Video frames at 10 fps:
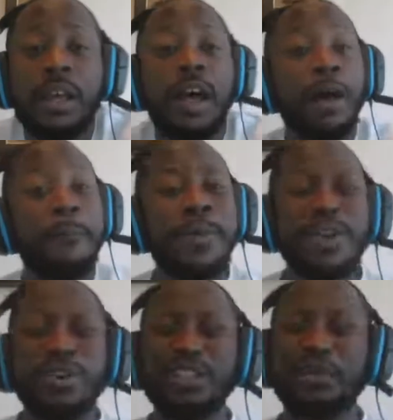A
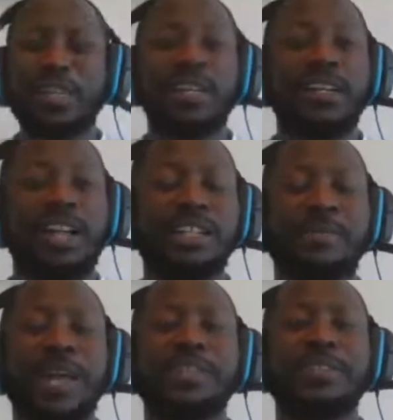huge upset in college
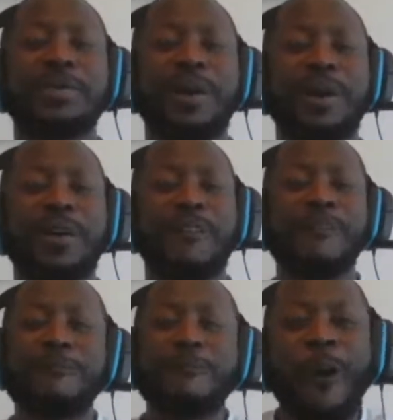basketball
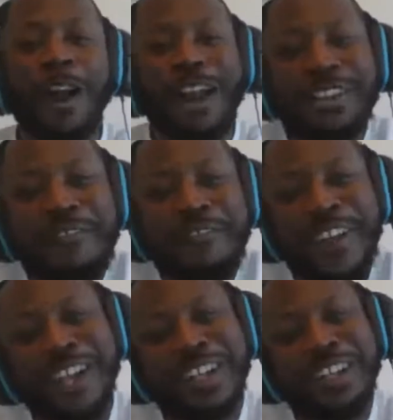for a
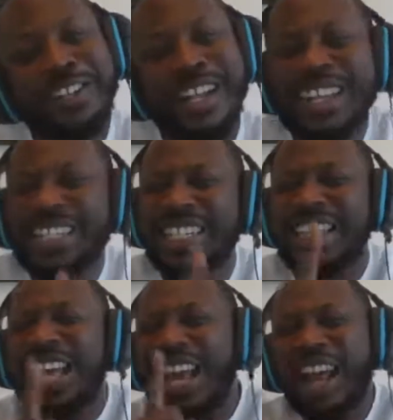division, and
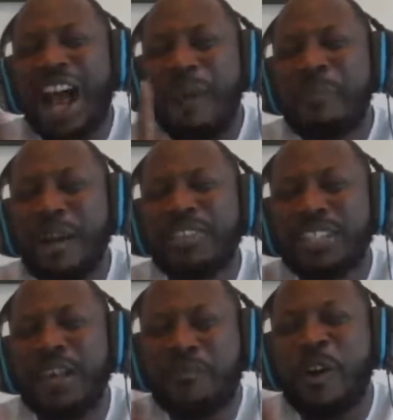I brought this
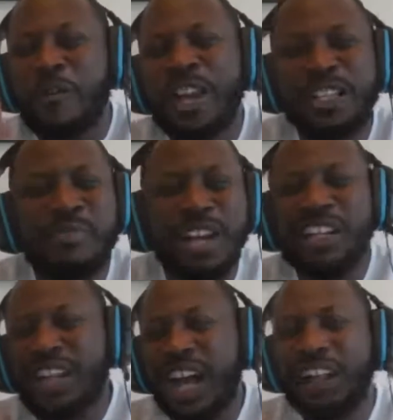up for a reason because of
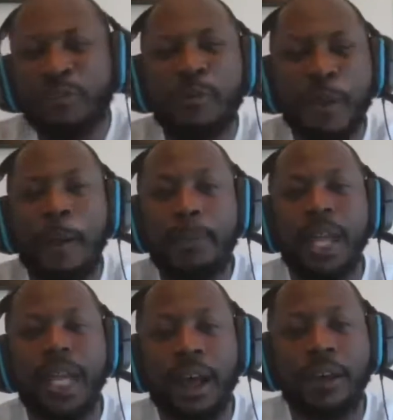the college football
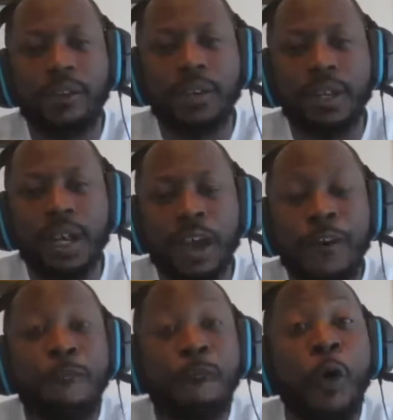playoff.
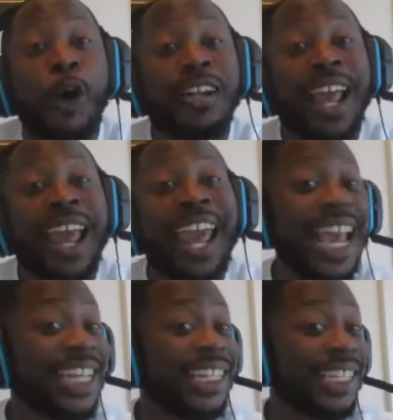Fort
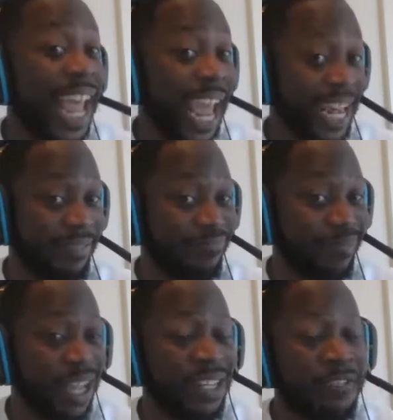Hays State,
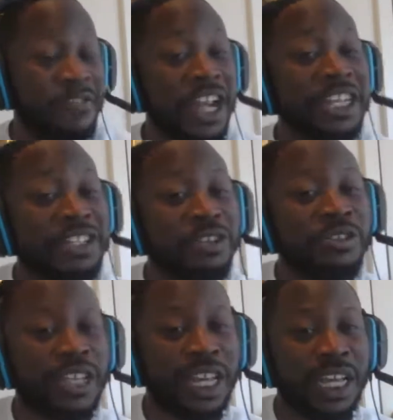a Division II
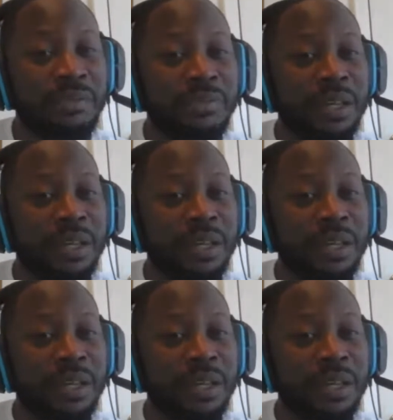team,